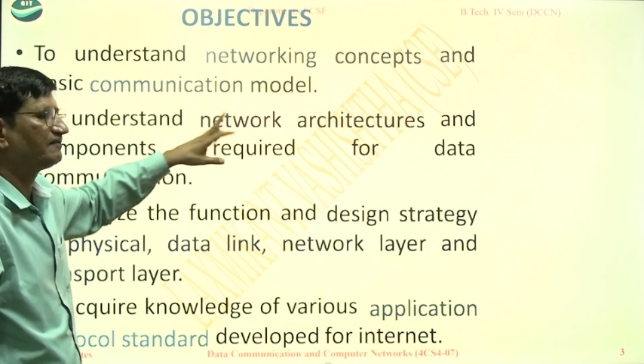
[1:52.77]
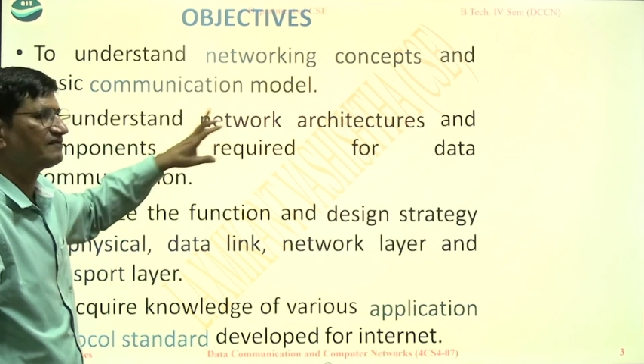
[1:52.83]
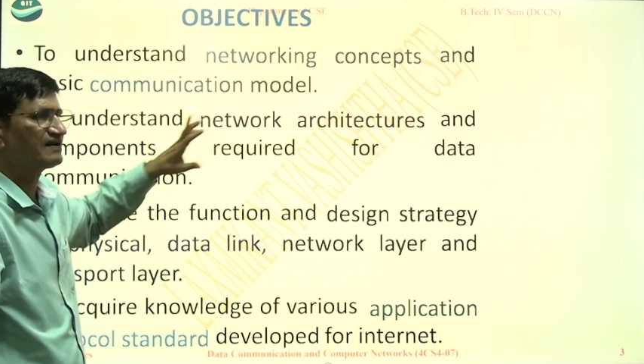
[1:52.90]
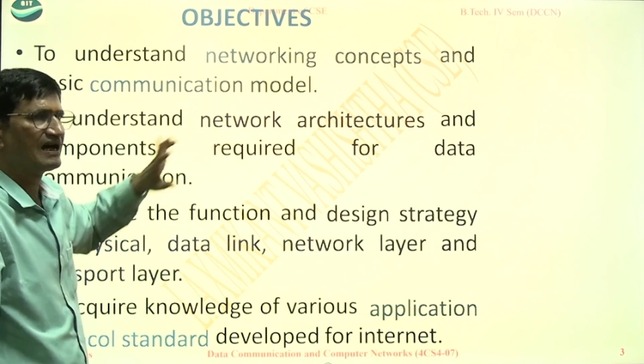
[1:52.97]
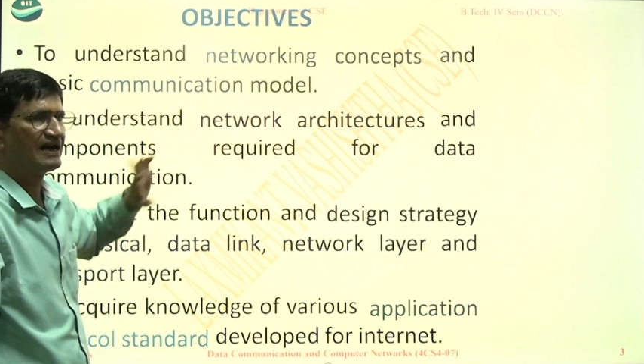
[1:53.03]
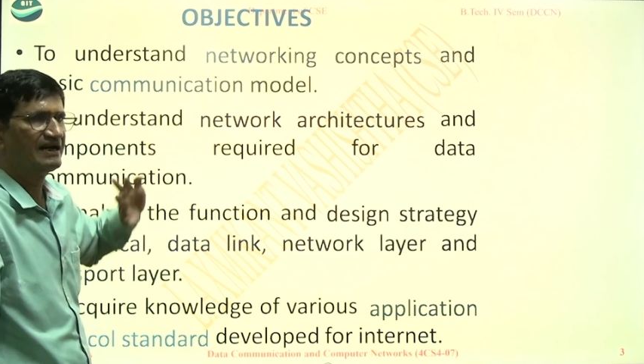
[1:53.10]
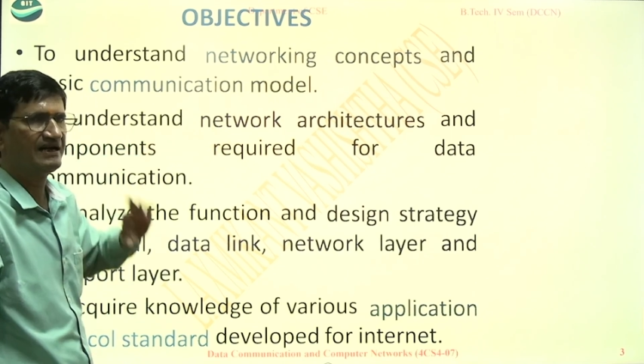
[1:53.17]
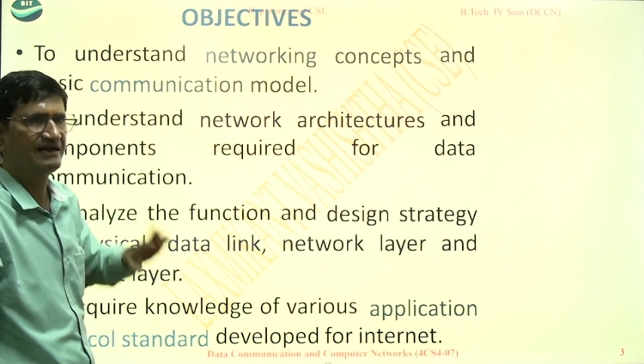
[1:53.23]

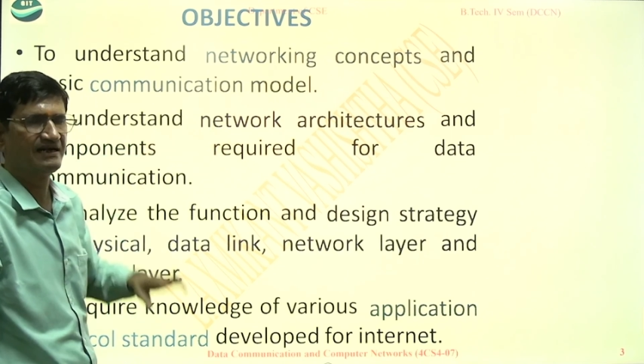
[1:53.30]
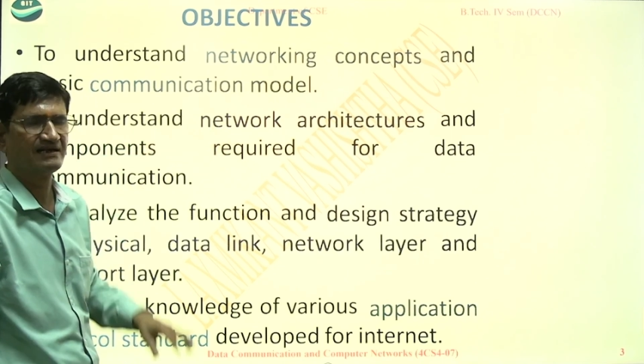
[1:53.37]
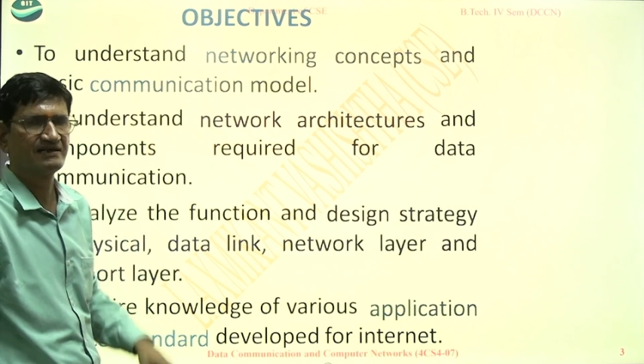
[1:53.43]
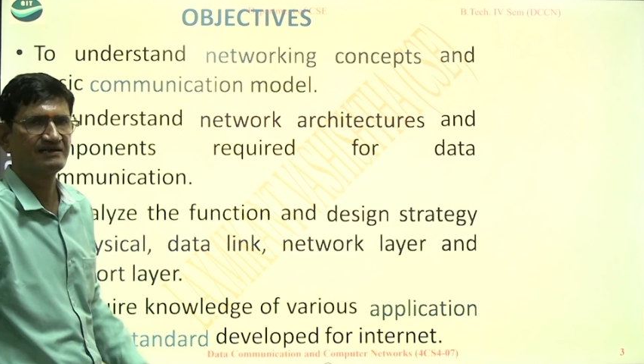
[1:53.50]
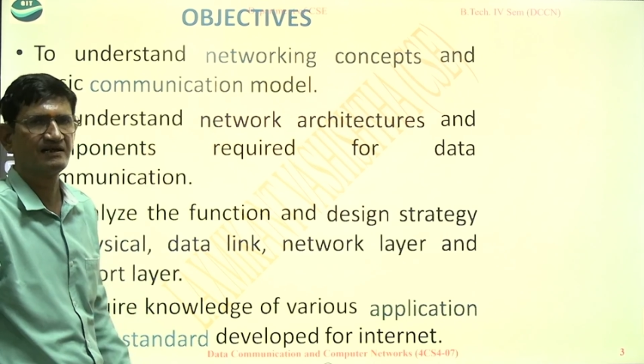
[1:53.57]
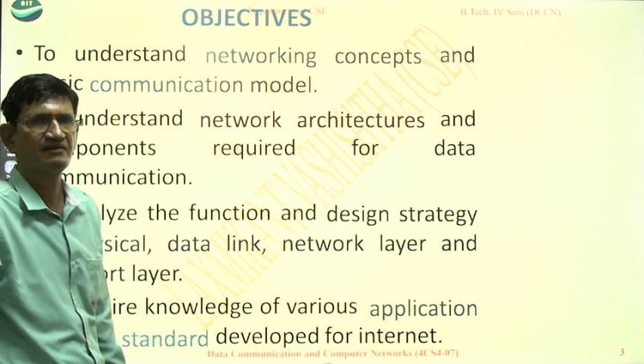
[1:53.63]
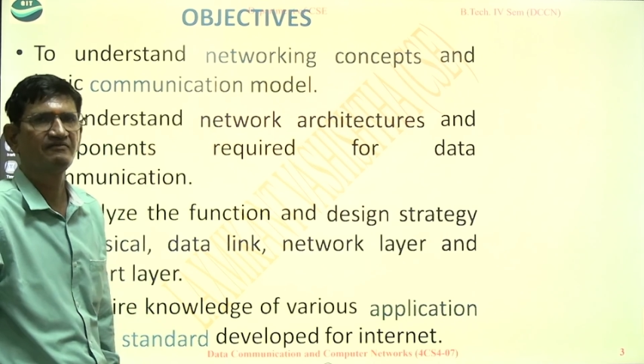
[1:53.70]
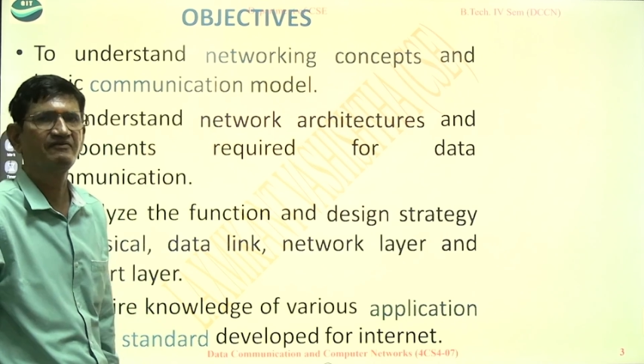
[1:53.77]
architecture.
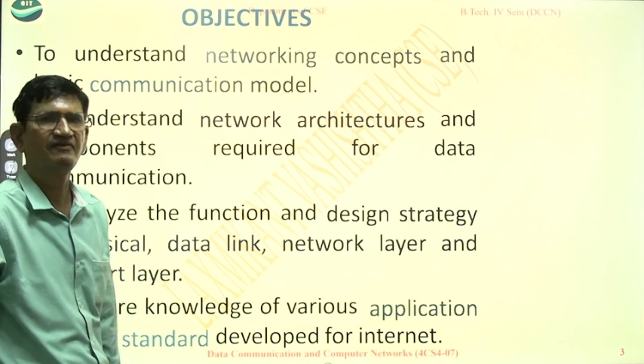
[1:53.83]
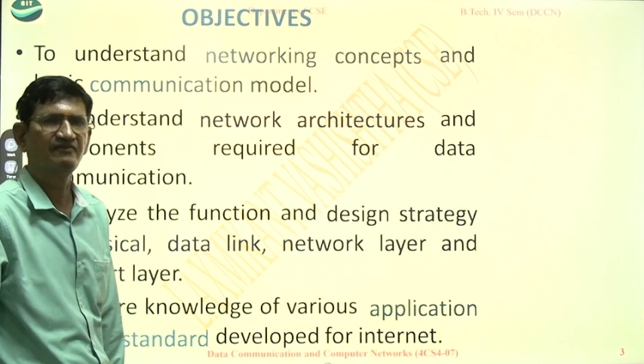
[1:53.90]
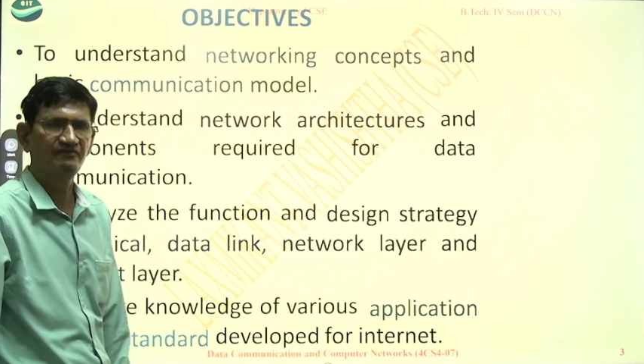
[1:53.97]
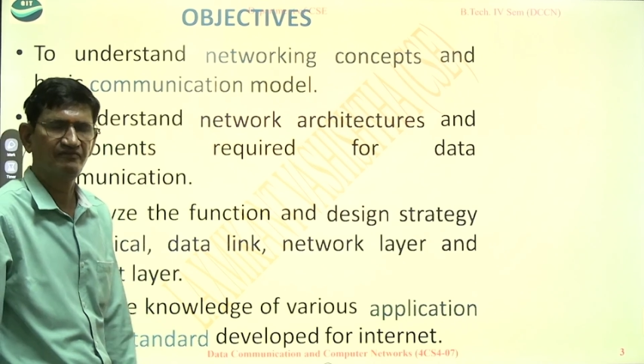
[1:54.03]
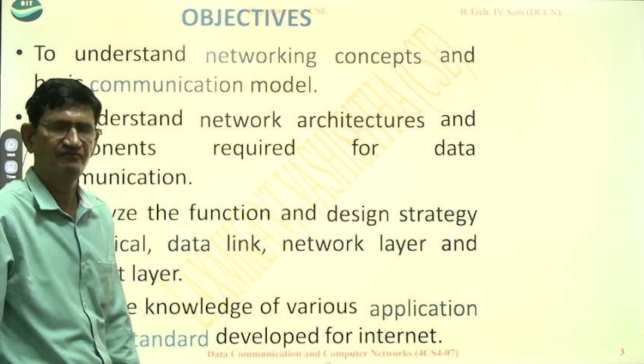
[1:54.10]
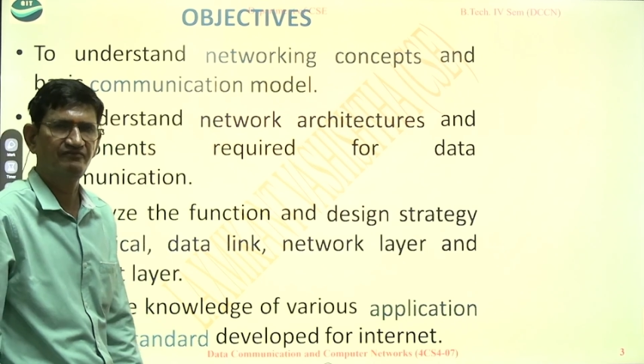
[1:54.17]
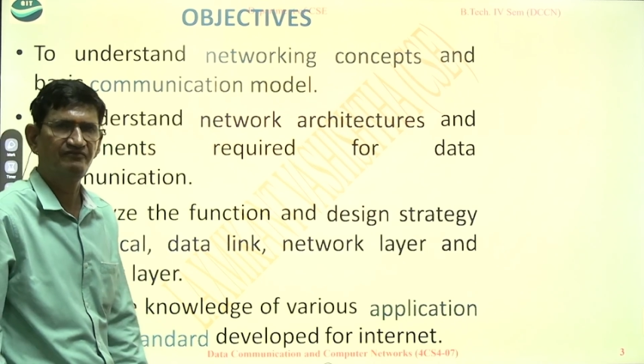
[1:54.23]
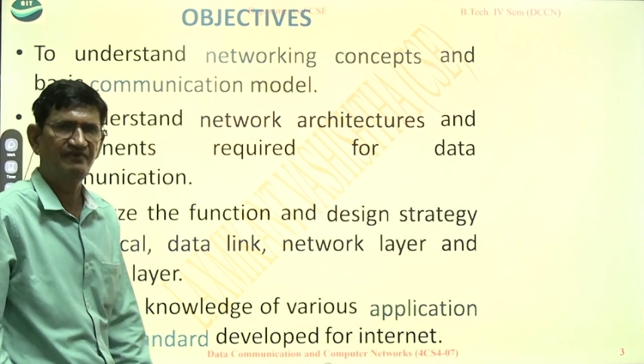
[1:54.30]

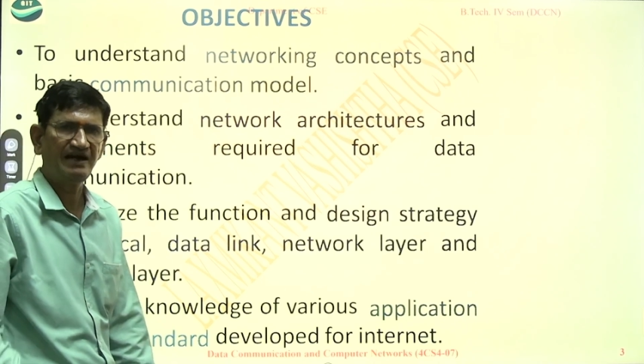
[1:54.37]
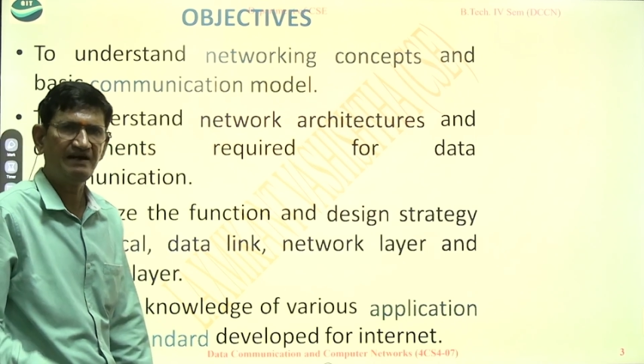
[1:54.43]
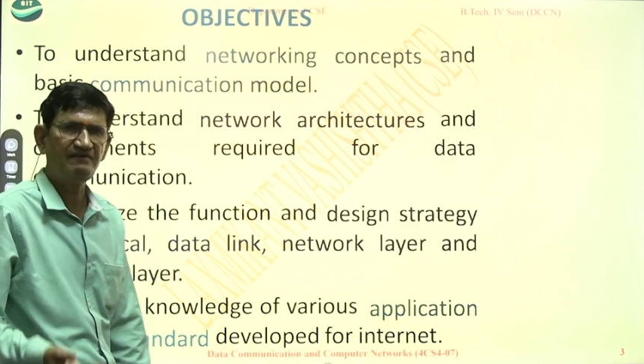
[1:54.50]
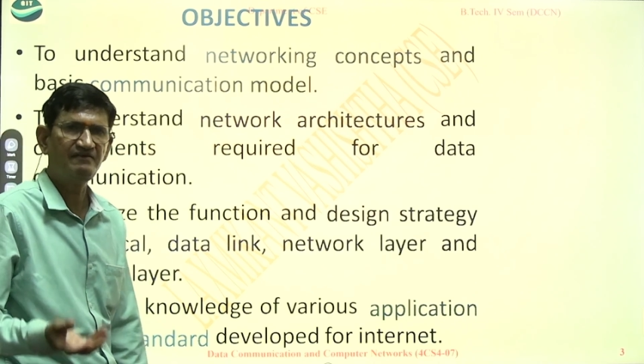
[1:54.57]
When we